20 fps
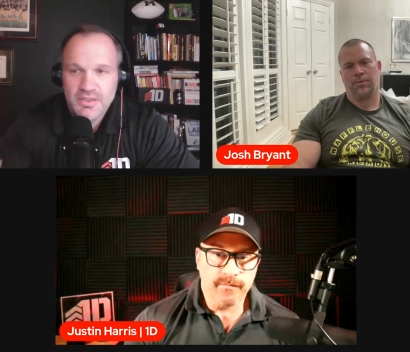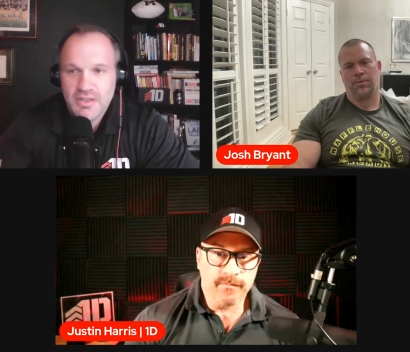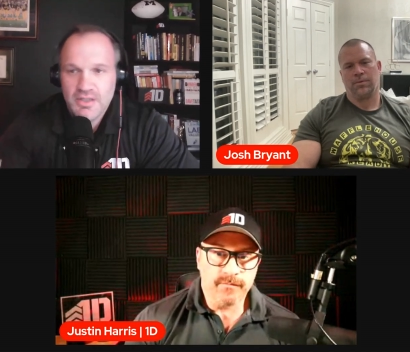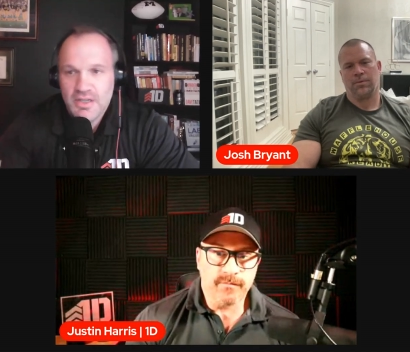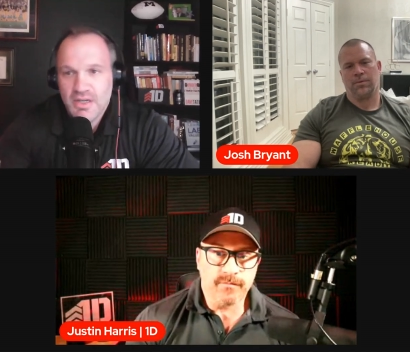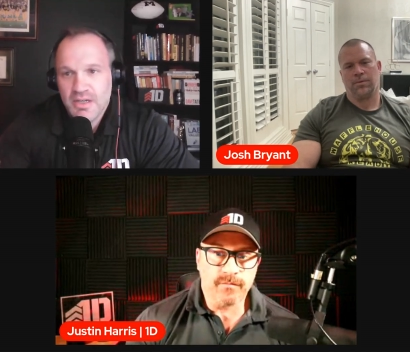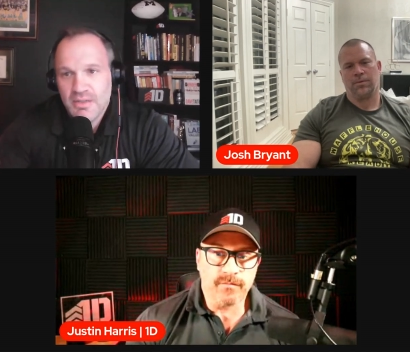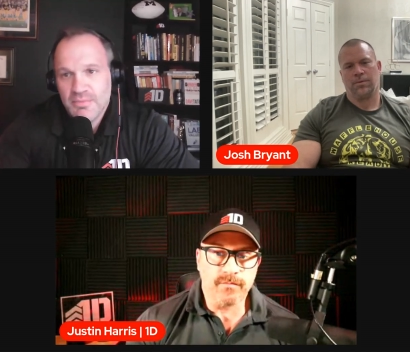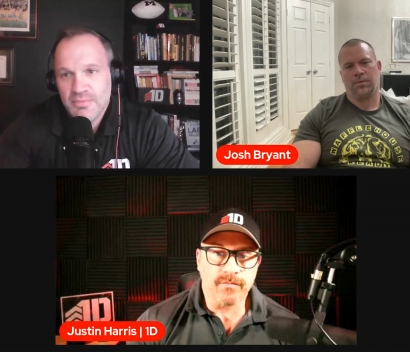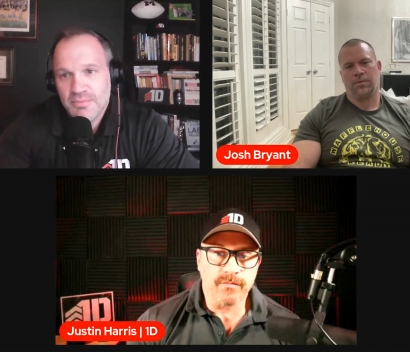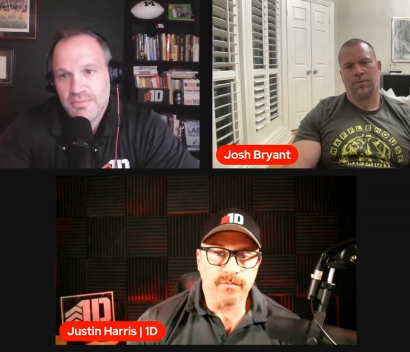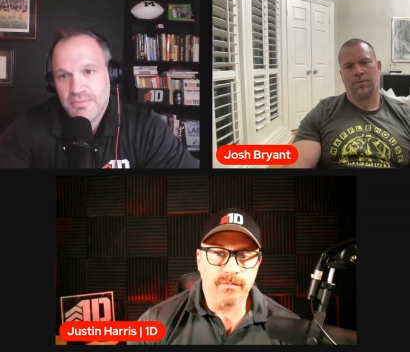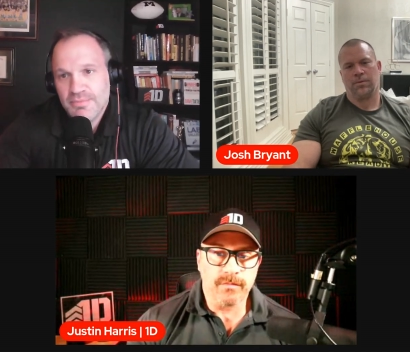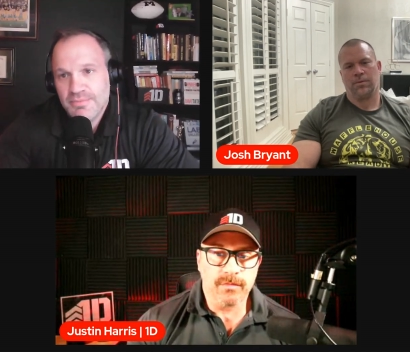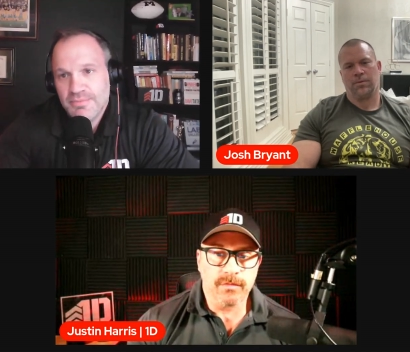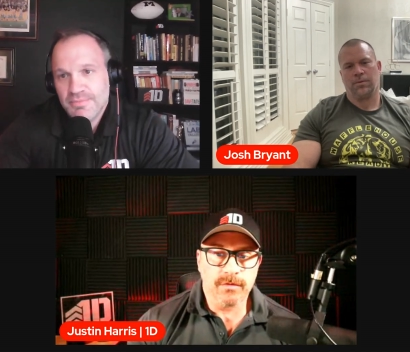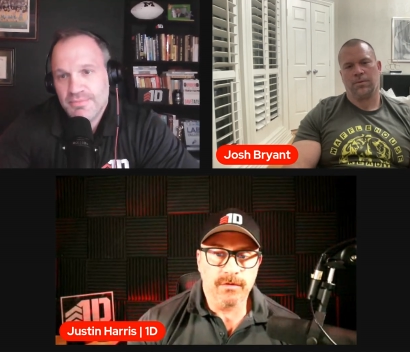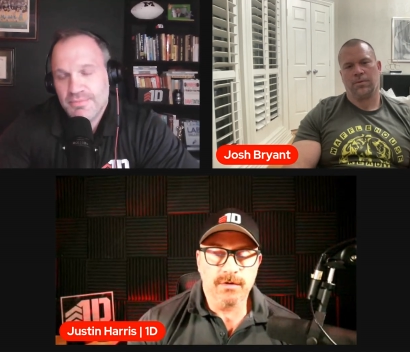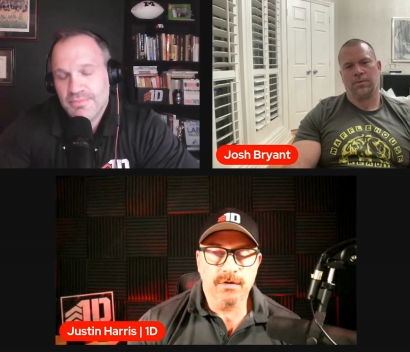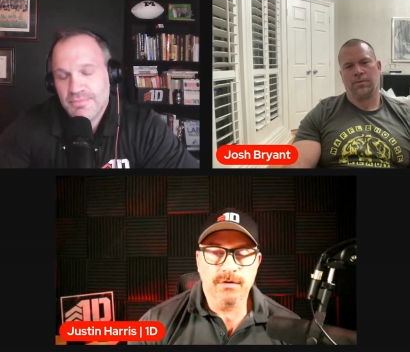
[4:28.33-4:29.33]
Speaker 1: um,
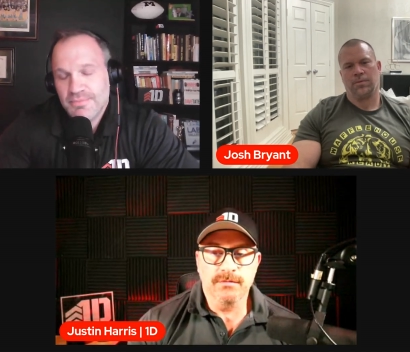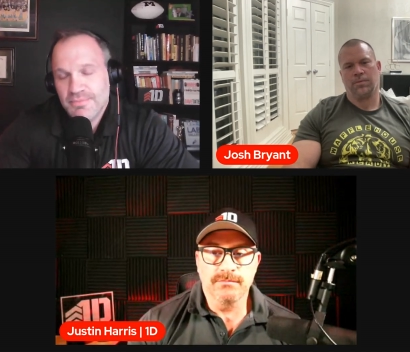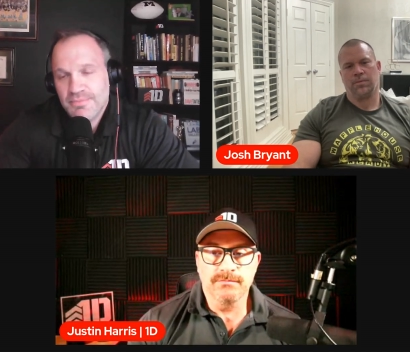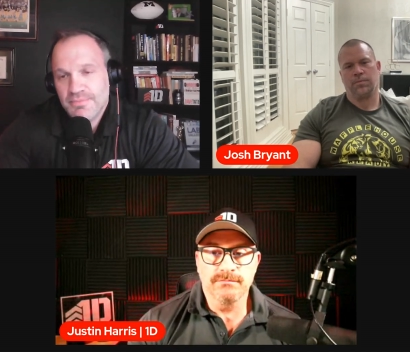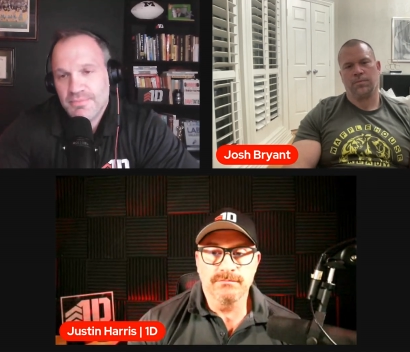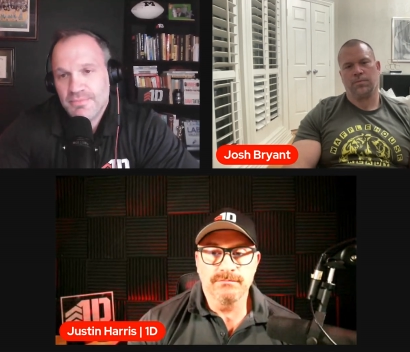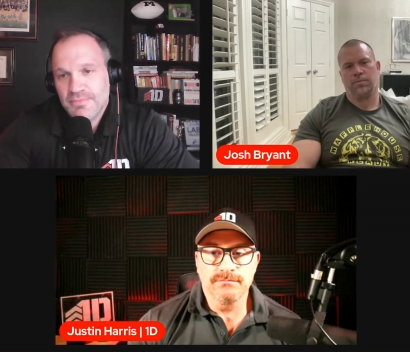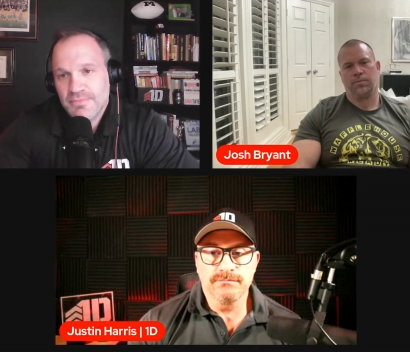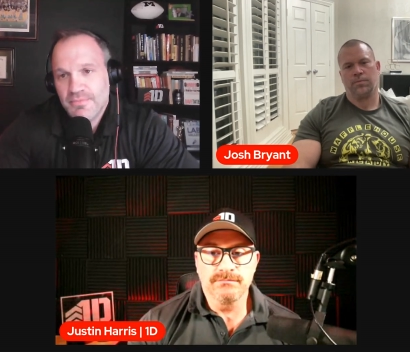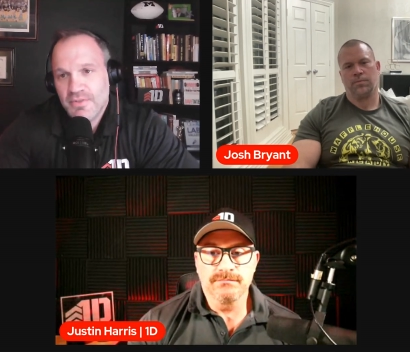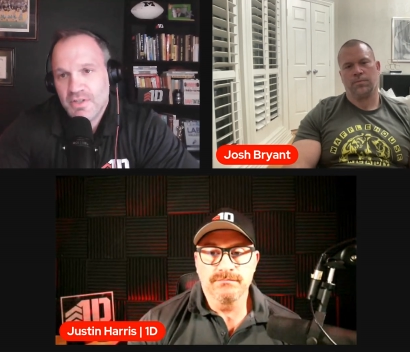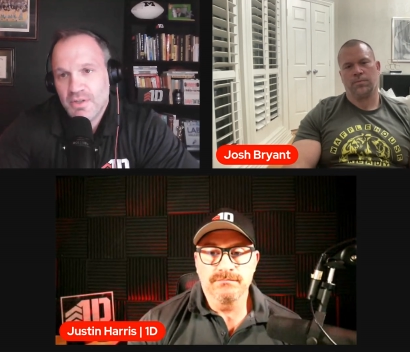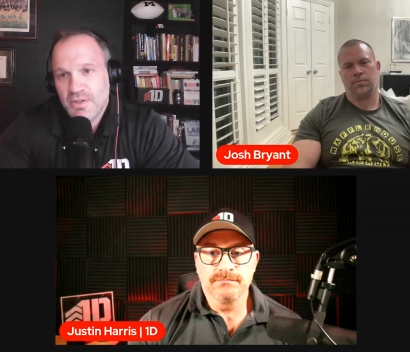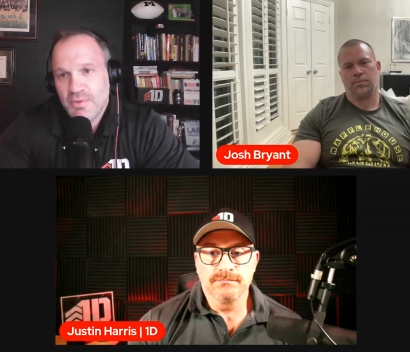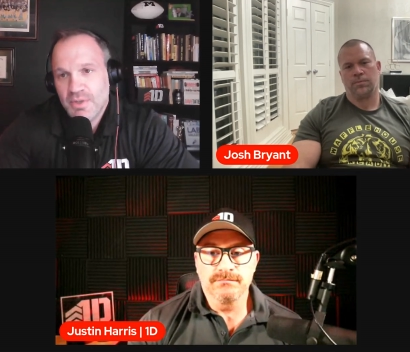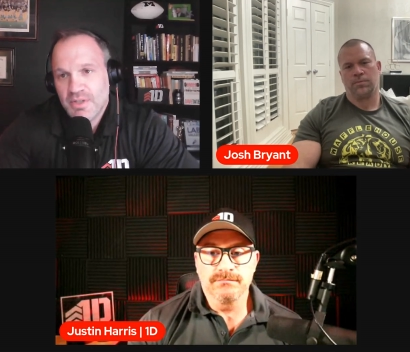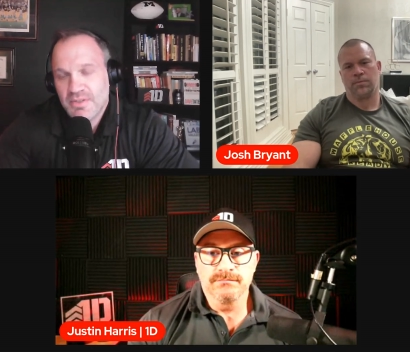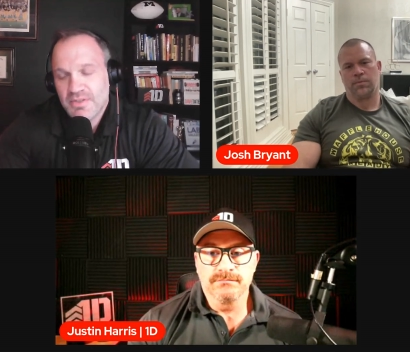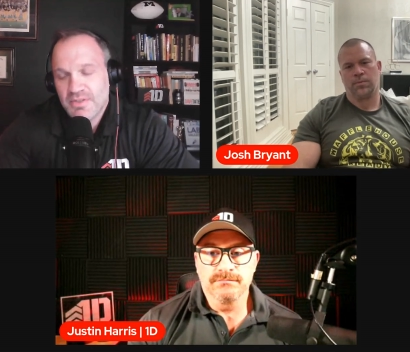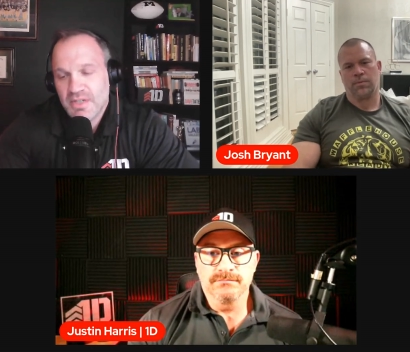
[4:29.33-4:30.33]
for you what
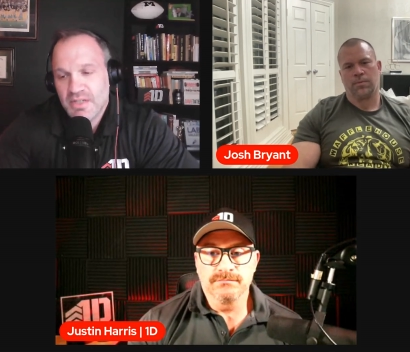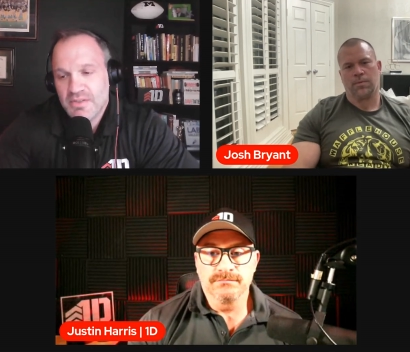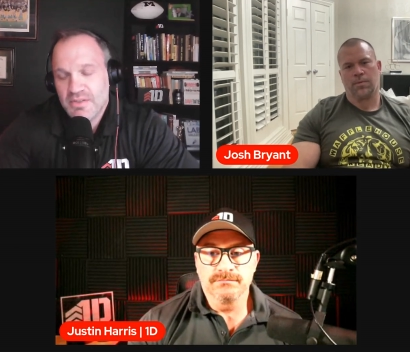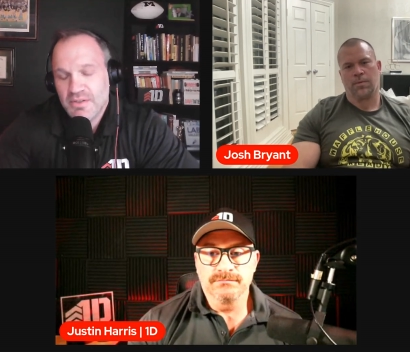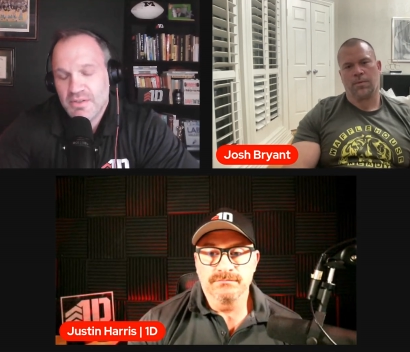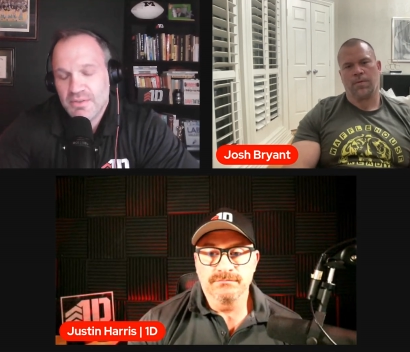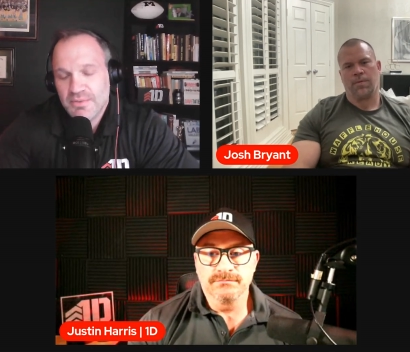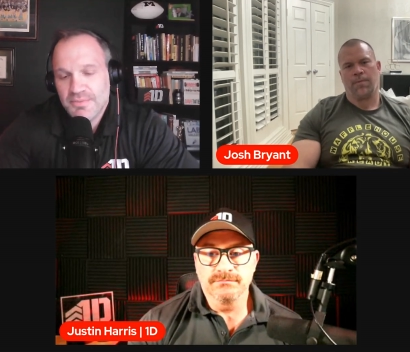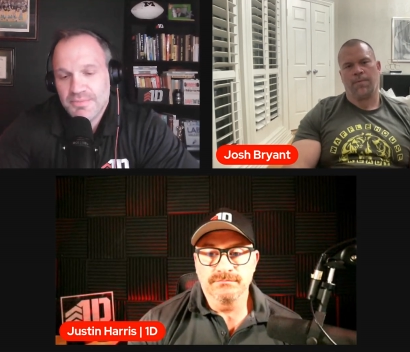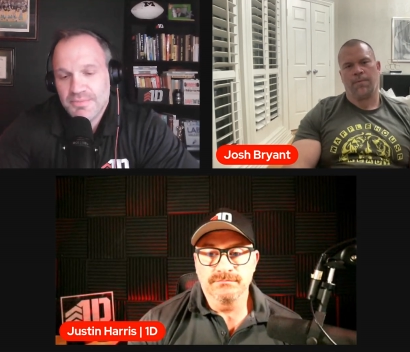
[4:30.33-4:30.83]
excites you